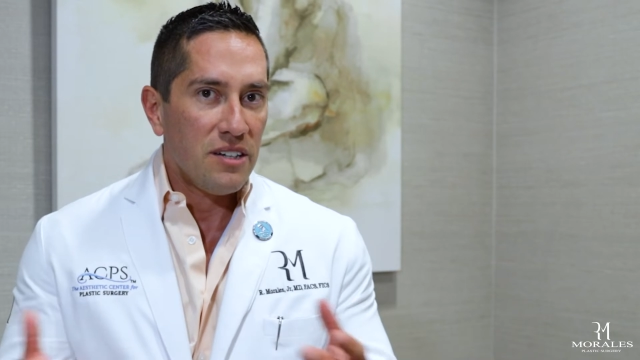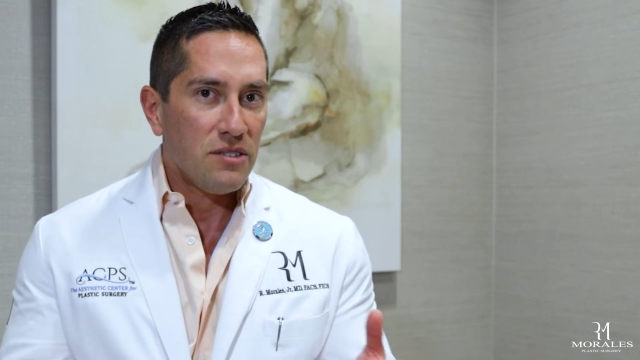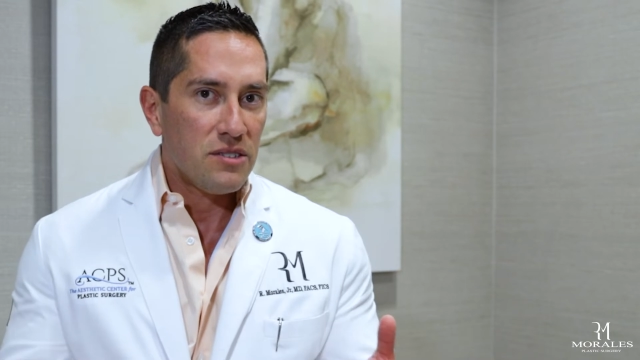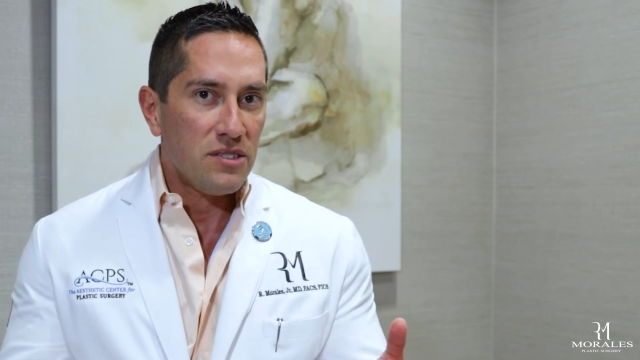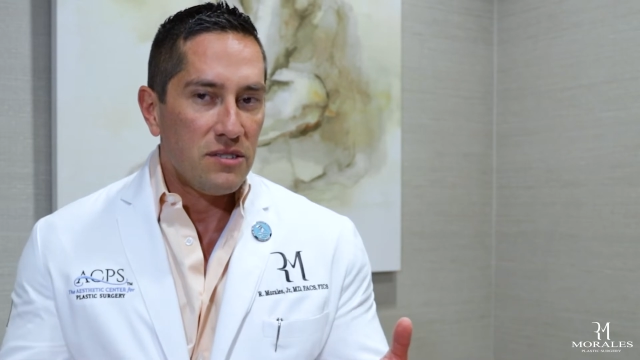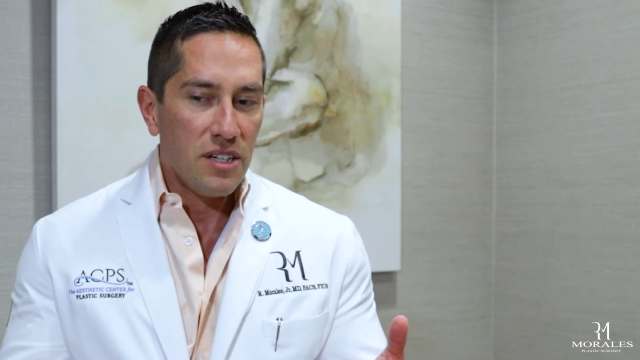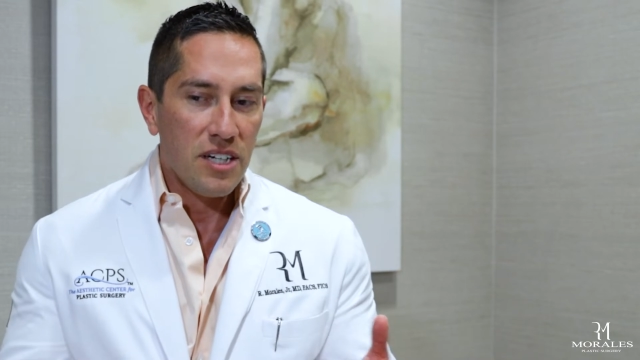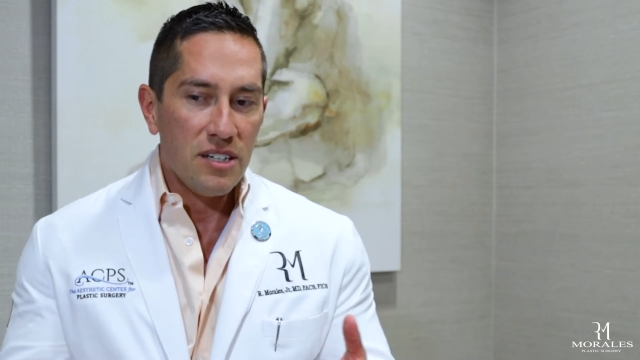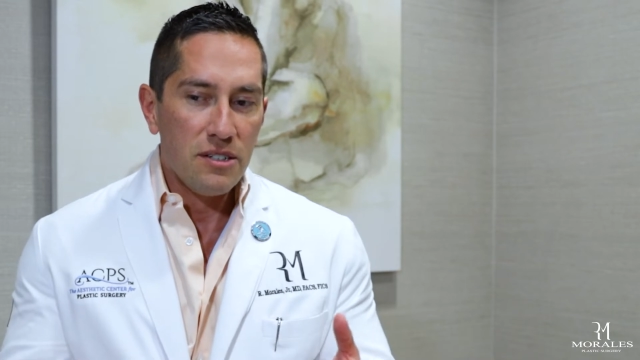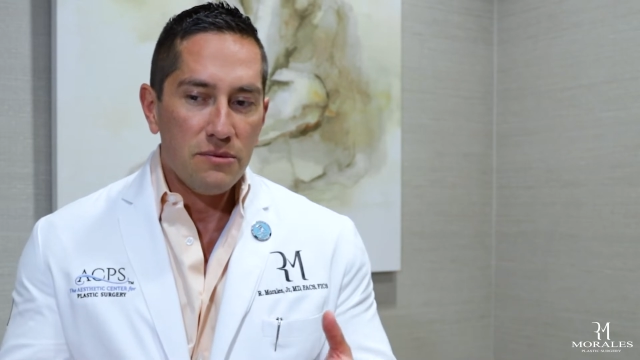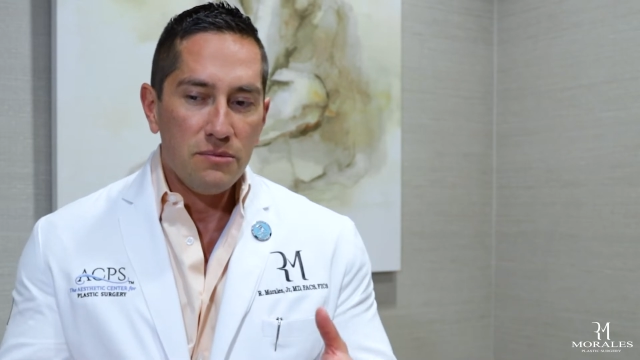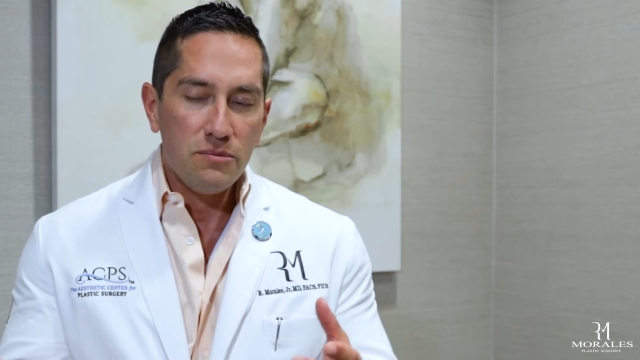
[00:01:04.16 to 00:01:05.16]
of
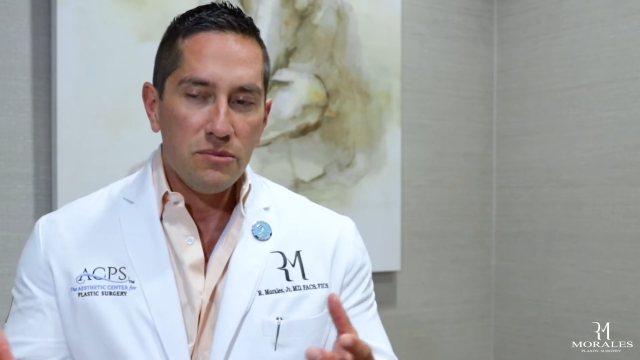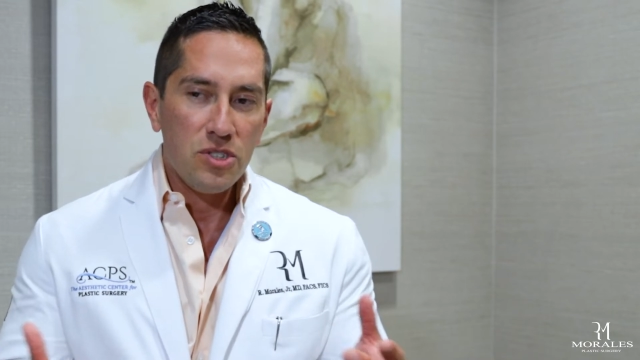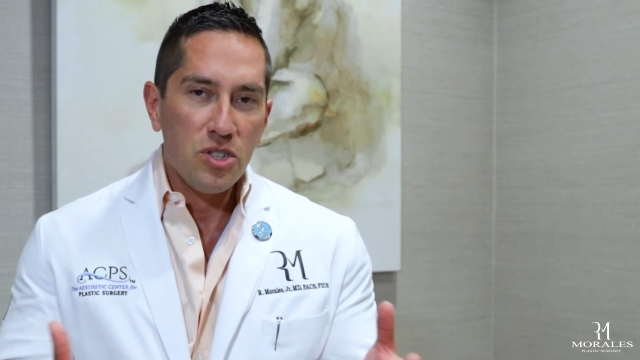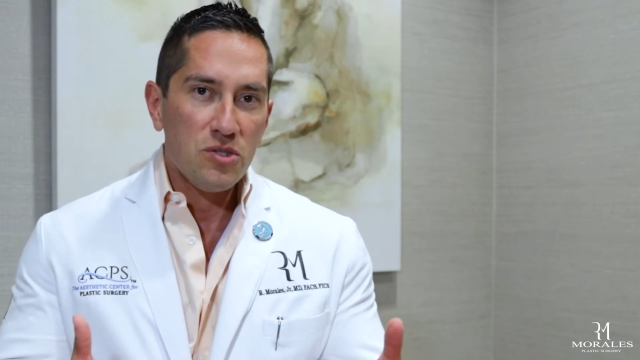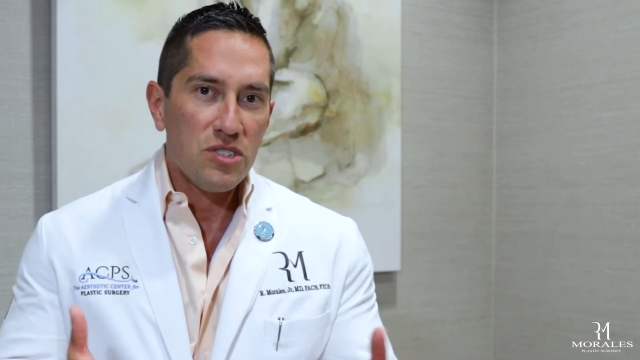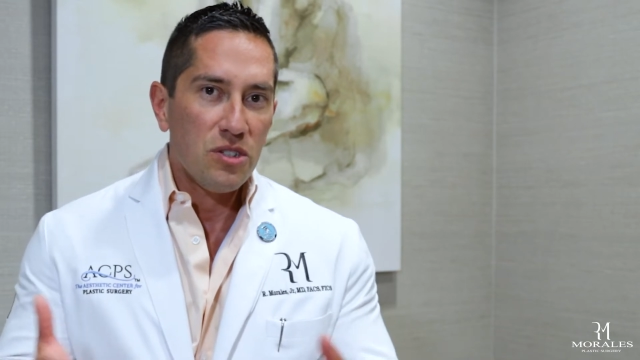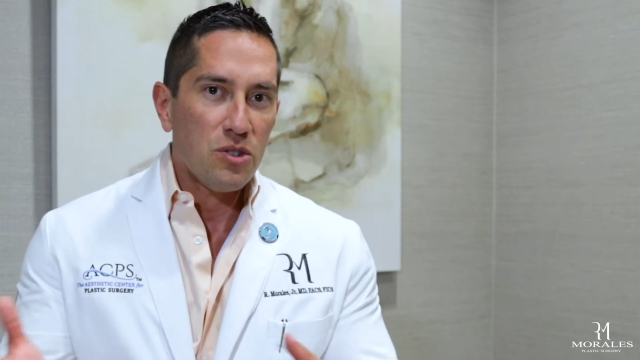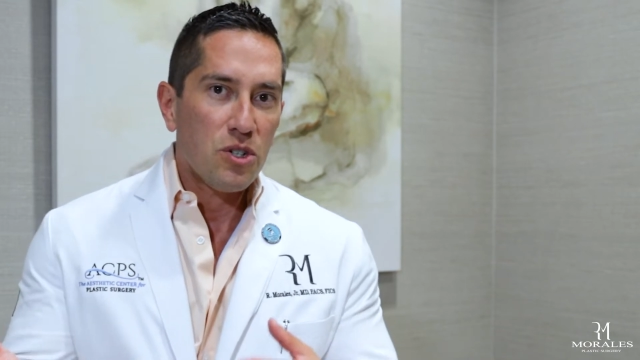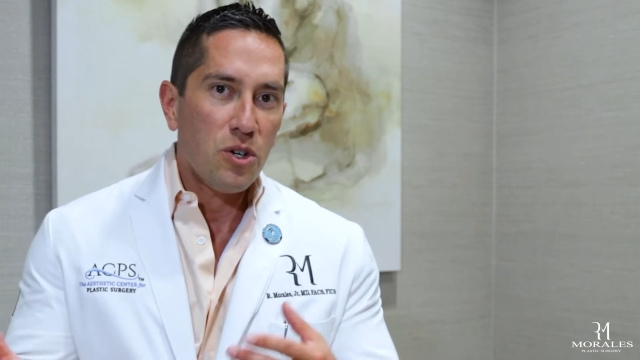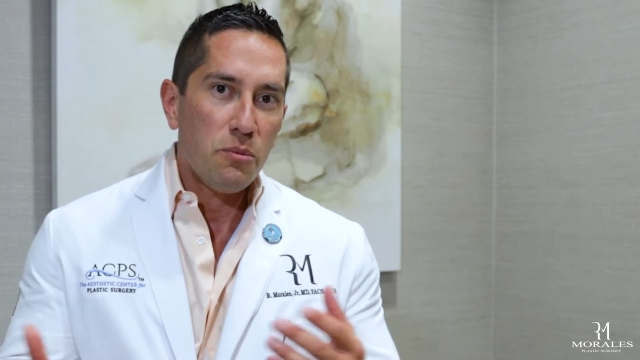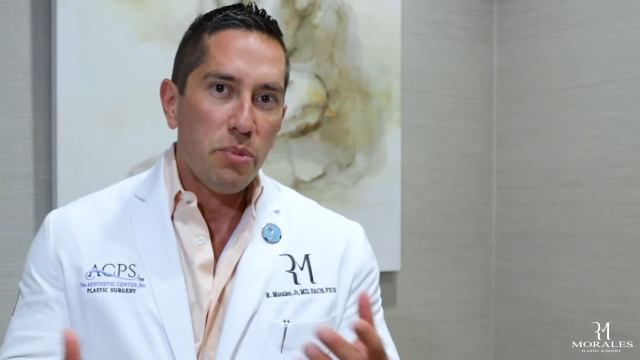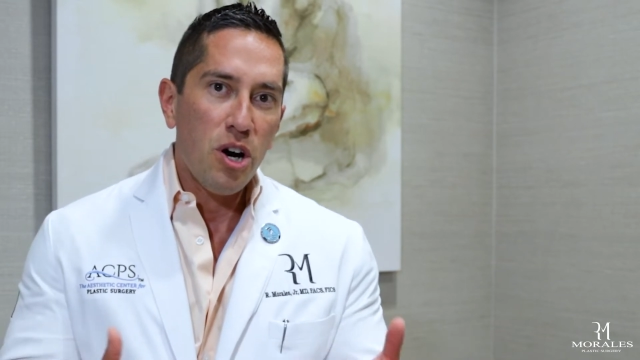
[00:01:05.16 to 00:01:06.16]
silicone